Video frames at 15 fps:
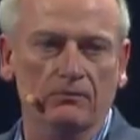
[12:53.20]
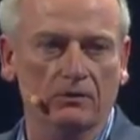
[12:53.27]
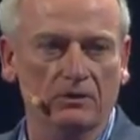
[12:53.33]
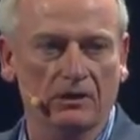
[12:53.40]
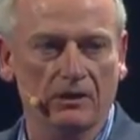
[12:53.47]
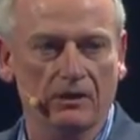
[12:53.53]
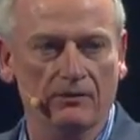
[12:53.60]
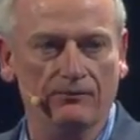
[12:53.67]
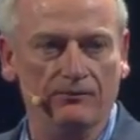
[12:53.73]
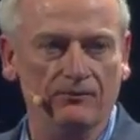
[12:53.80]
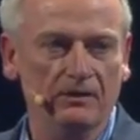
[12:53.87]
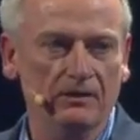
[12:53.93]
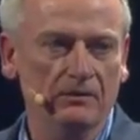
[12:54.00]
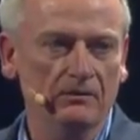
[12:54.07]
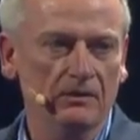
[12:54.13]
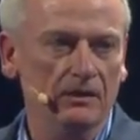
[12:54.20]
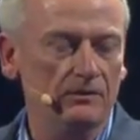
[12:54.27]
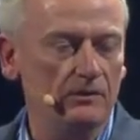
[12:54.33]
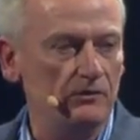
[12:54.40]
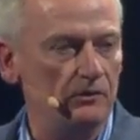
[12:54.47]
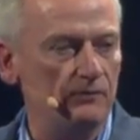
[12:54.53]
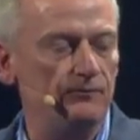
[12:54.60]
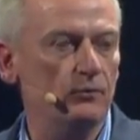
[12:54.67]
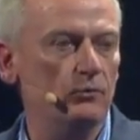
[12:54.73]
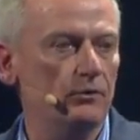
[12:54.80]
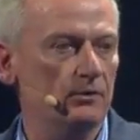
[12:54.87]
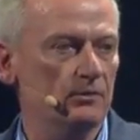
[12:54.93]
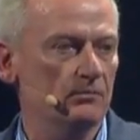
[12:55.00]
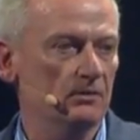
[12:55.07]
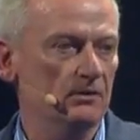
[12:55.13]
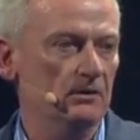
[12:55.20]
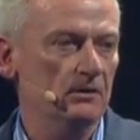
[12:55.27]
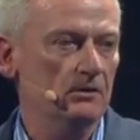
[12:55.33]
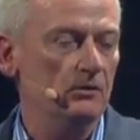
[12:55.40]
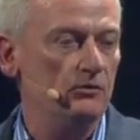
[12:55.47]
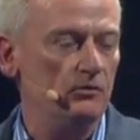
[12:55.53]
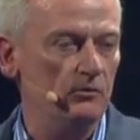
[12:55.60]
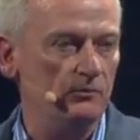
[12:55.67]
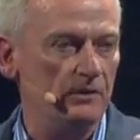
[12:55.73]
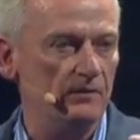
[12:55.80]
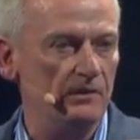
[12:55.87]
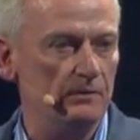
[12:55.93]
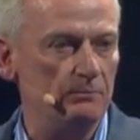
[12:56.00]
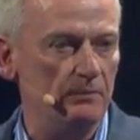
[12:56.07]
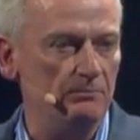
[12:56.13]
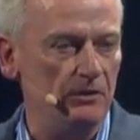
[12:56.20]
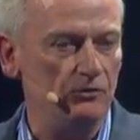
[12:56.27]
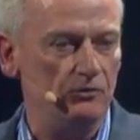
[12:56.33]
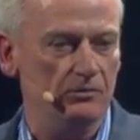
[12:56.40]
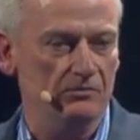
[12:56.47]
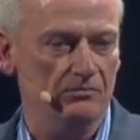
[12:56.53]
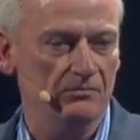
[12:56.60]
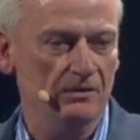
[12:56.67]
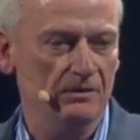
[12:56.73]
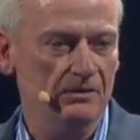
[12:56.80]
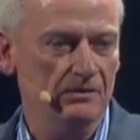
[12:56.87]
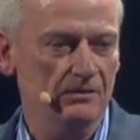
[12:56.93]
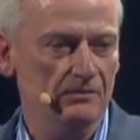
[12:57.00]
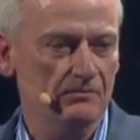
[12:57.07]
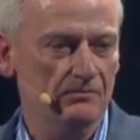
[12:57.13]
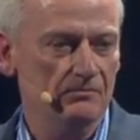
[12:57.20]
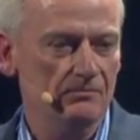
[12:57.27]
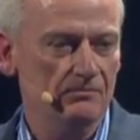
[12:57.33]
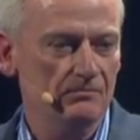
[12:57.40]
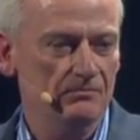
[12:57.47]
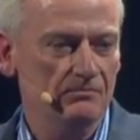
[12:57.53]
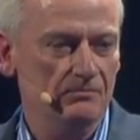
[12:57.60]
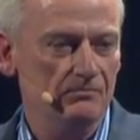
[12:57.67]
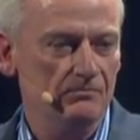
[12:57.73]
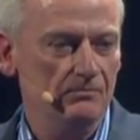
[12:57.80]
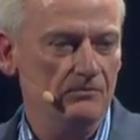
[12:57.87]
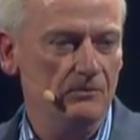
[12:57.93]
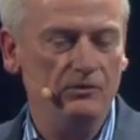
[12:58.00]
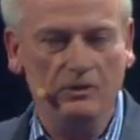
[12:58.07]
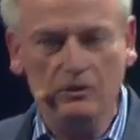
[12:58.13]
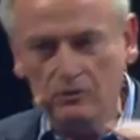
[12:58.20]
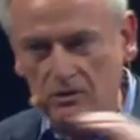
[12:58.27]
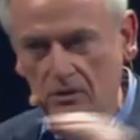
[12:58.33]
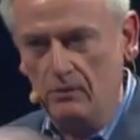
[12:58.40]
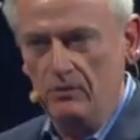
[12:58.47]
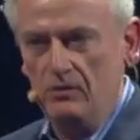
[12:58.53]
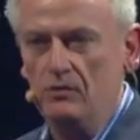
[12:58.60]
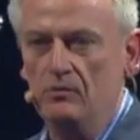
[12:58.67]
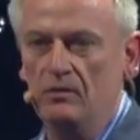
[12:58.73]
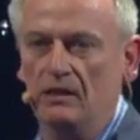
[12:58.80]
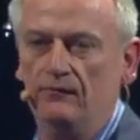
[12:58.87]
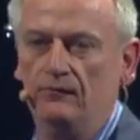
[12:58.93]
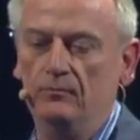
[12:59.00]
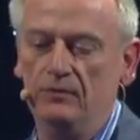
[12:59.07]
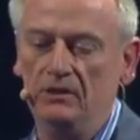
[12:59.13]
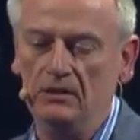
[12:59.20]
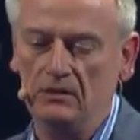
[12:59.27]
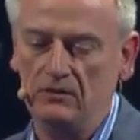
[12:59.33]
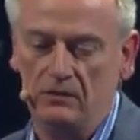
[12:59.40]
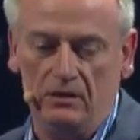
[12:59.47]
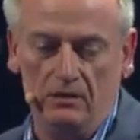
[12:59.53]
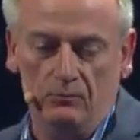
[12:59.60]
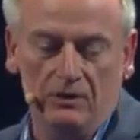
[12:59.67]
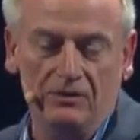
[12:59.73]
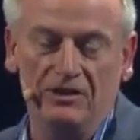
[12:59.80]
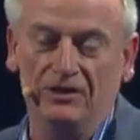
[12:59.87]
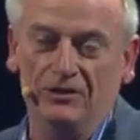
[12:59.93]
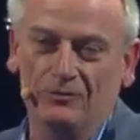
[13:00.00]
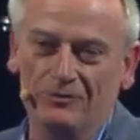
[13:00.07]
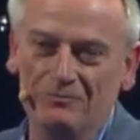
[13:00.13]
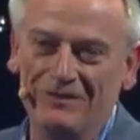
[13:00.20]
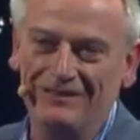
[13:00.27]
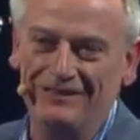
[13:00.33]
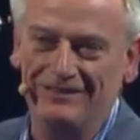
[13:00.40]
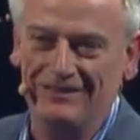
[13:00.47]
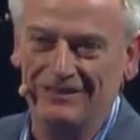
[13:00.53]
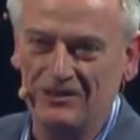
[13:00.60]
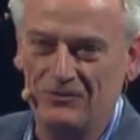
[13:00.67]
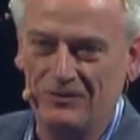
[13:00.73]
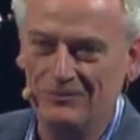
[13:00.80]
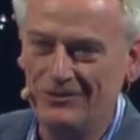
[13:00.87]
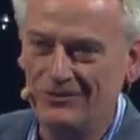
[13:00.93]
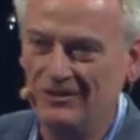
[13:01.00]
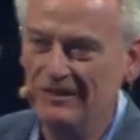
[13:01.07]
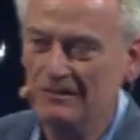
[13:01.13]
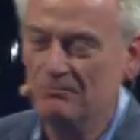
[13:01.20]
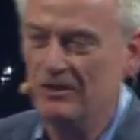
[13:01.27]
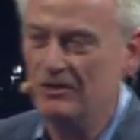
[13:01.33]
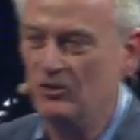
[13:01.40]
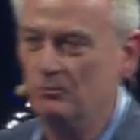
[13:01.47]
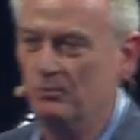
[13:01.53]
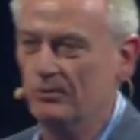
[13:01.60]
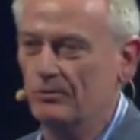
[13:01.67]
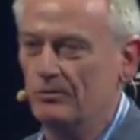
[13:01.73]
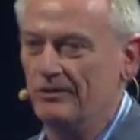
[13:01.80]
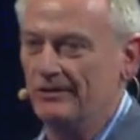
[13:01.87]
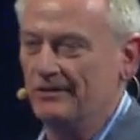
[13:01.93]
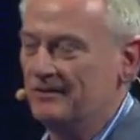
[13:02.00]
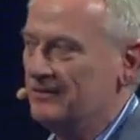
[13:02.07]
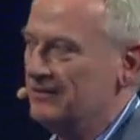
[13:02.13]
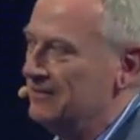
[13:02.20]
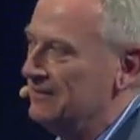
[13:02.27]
you run your life. It does it for you because you've given it permission. He said, Go and do that for me because I don't want to deal with money, thanks very much. Money's boring.